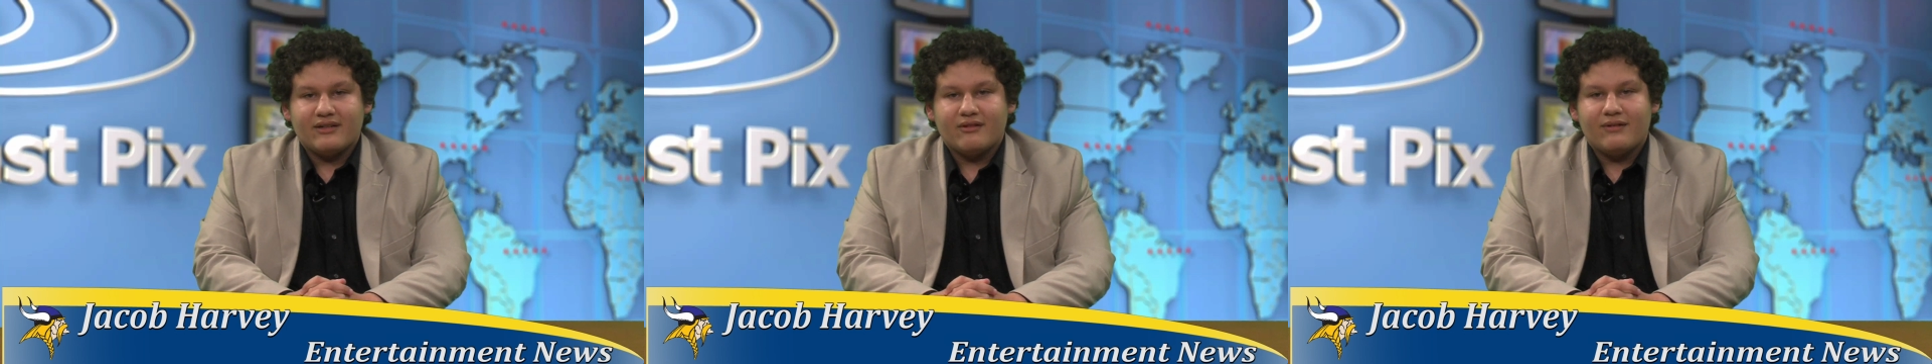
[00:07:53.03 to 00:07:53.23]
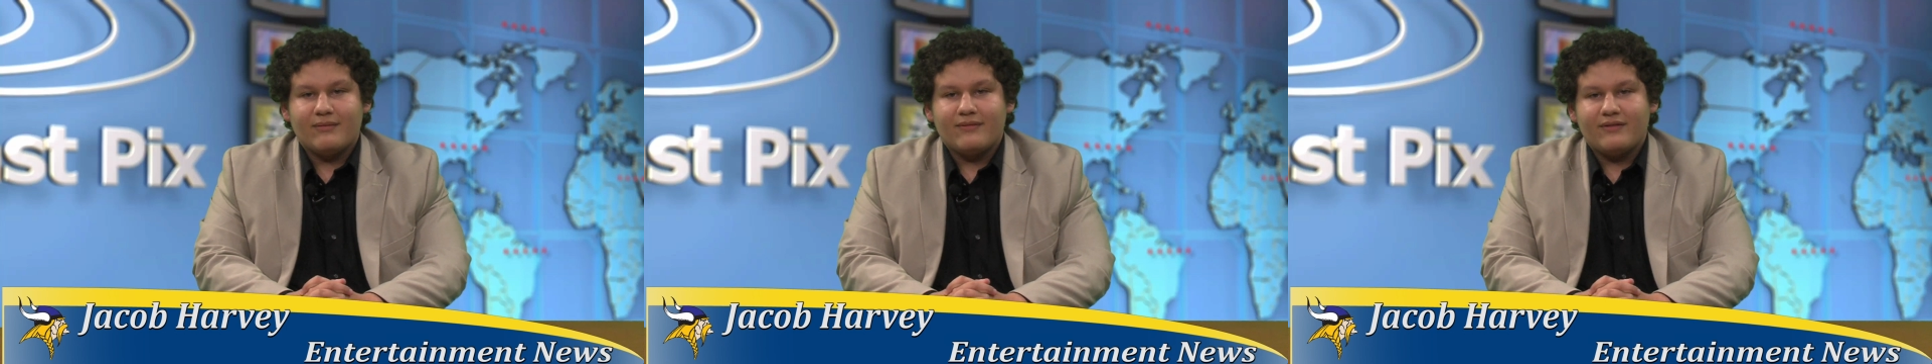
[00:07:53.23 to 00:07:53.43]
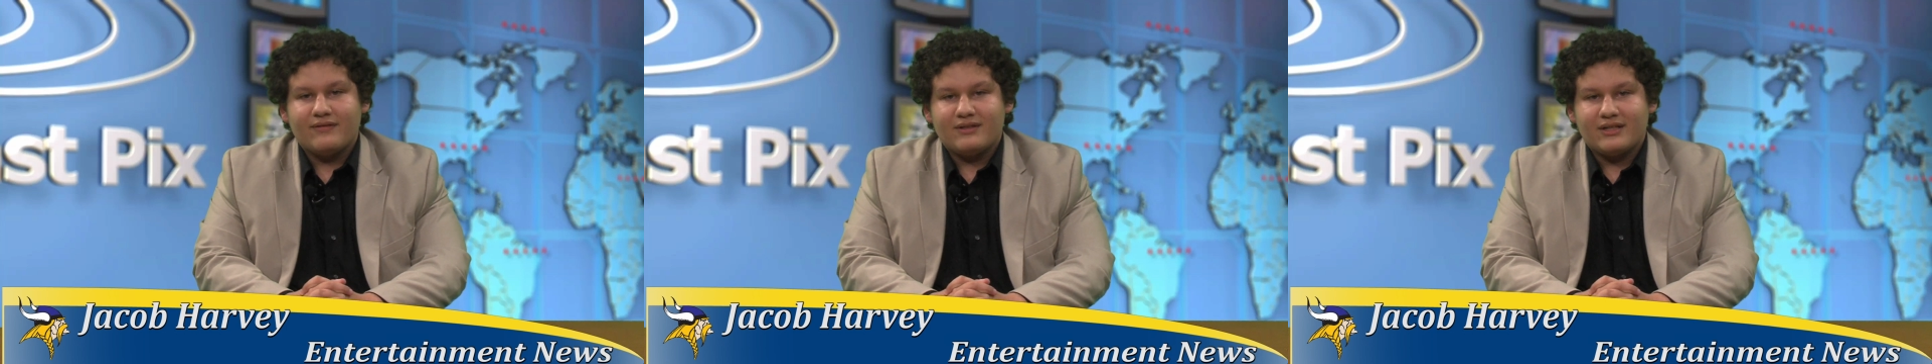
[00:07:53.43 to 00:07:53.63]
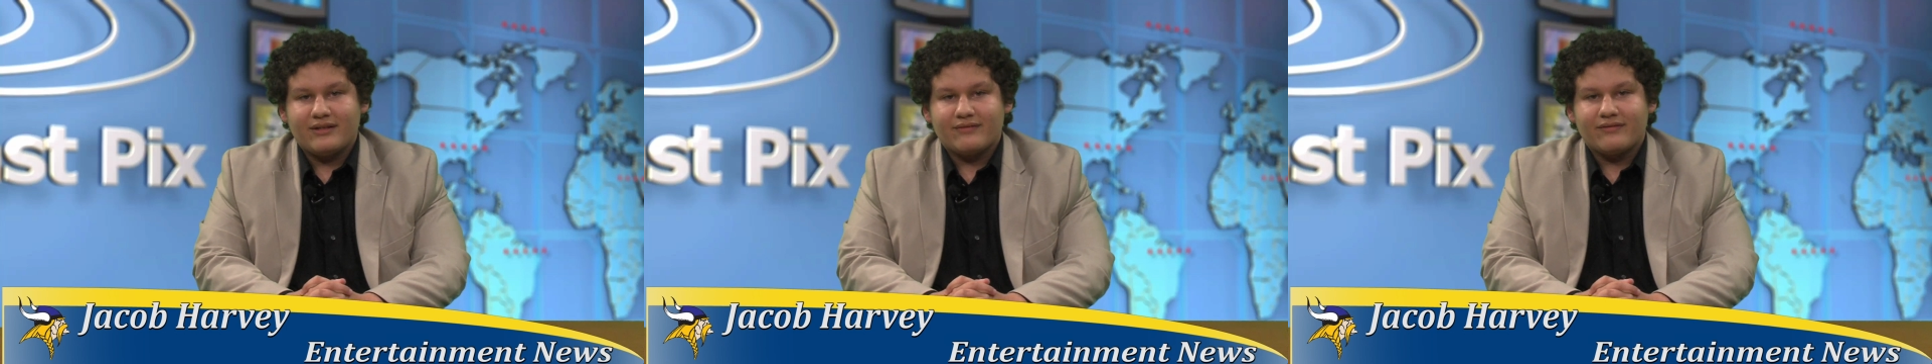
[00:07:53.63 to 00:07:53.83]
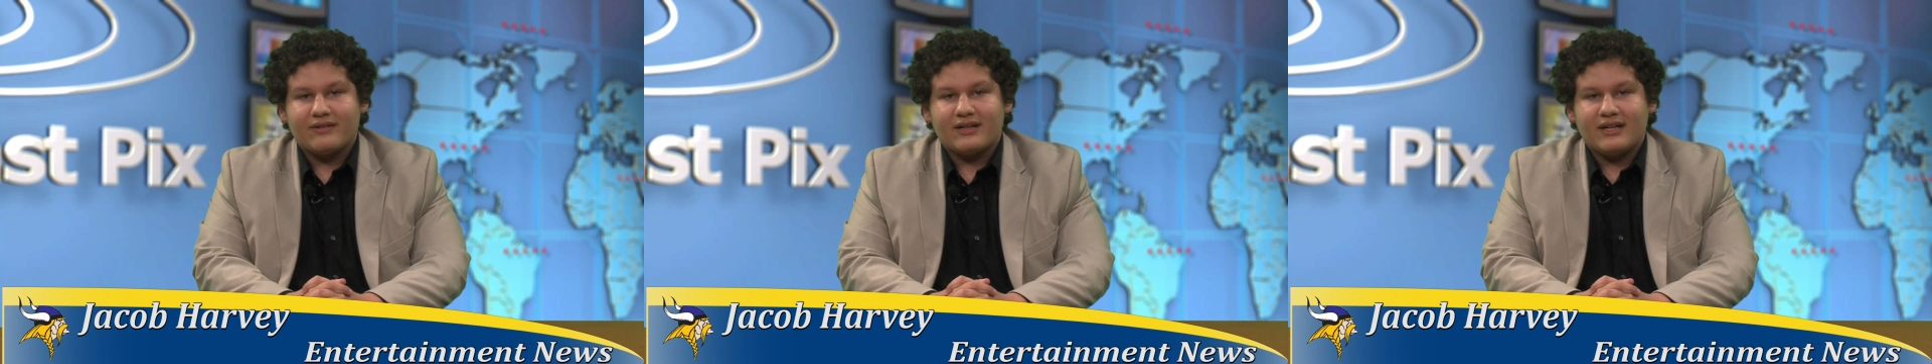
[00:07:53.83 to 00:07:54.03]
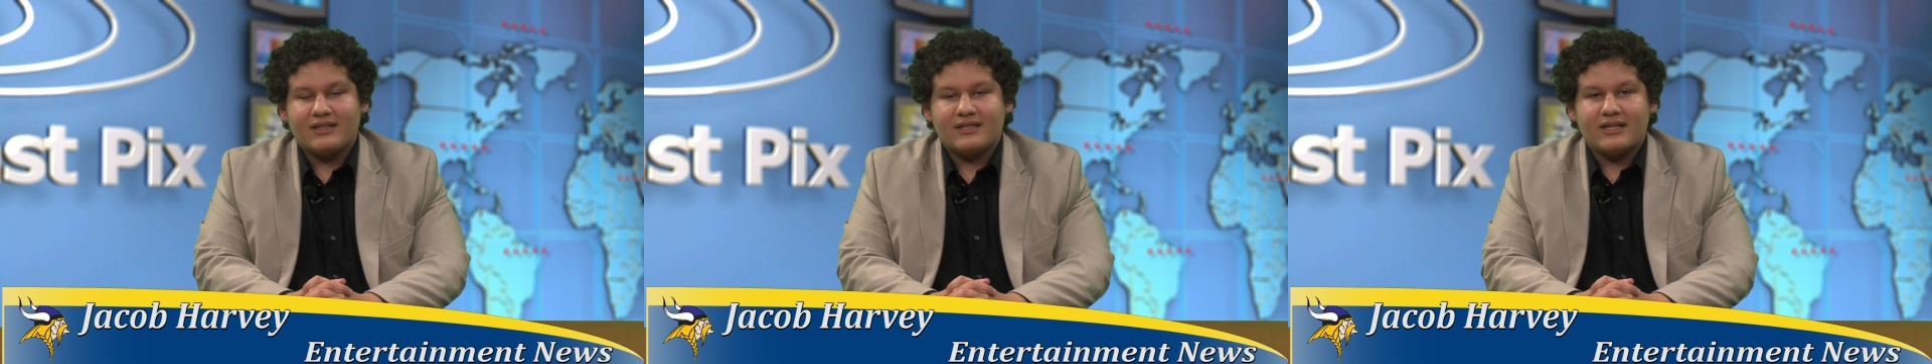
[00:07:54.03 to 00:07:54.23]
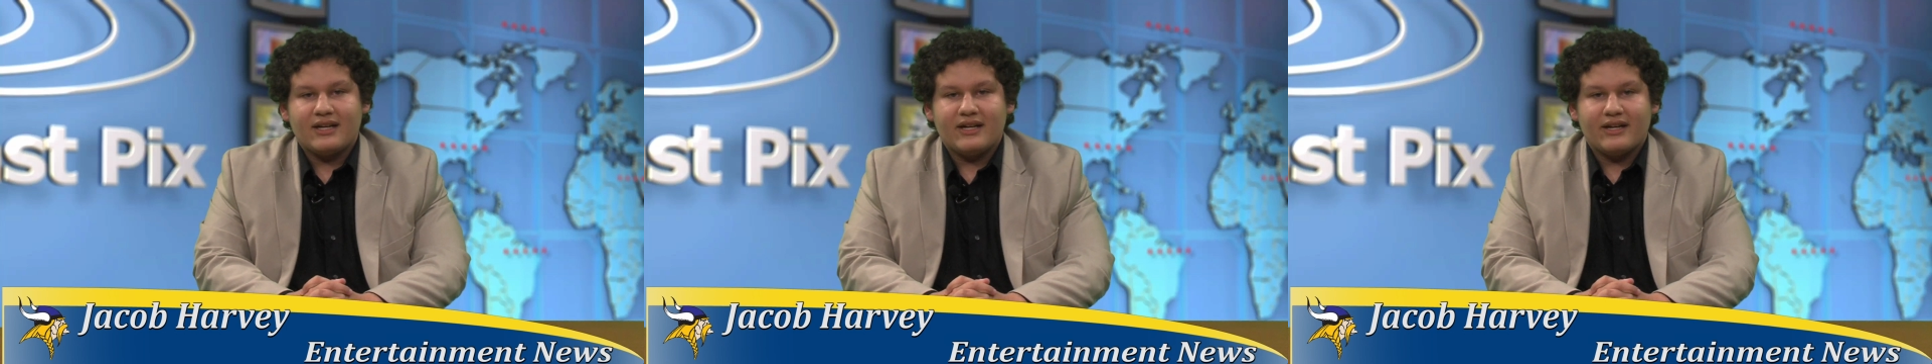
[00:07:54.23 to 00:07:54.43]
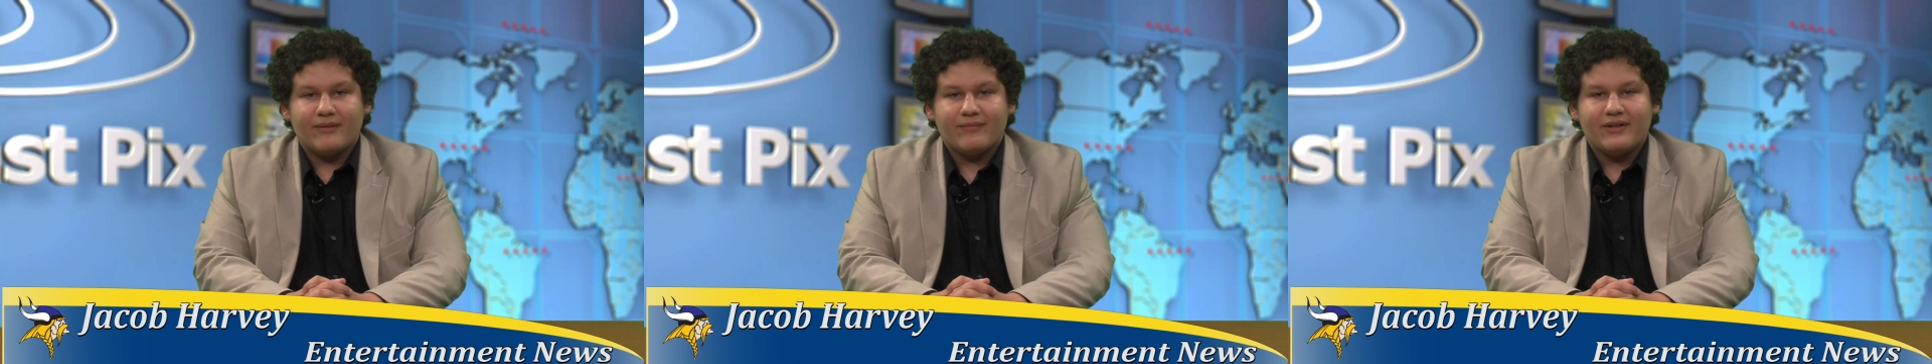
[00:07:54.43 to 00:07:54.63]
November 15th at 10
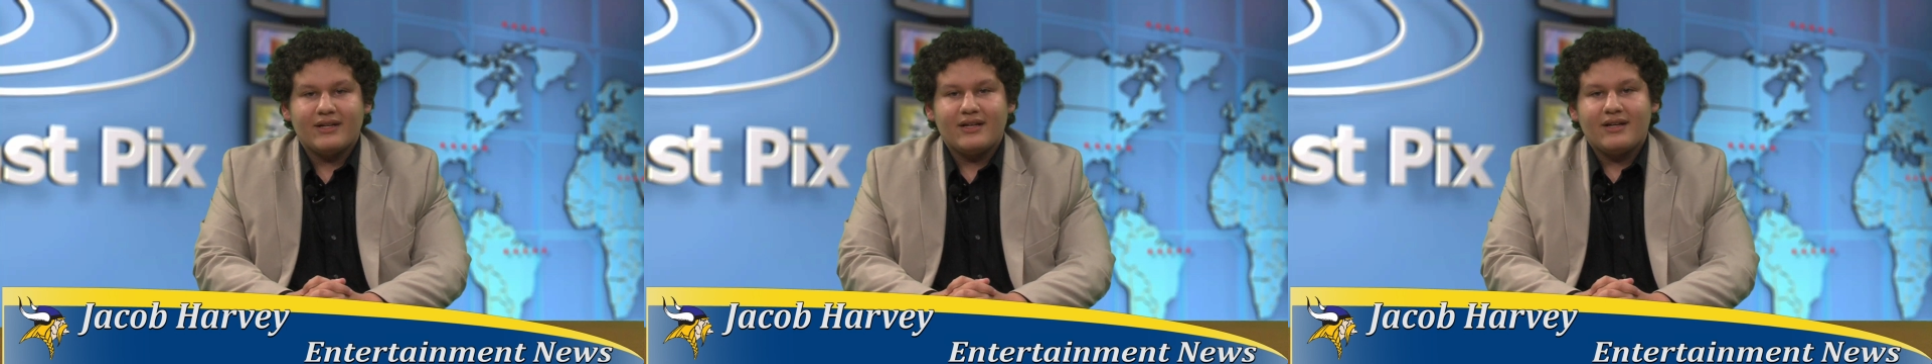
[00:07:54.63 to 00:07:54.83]
a.m.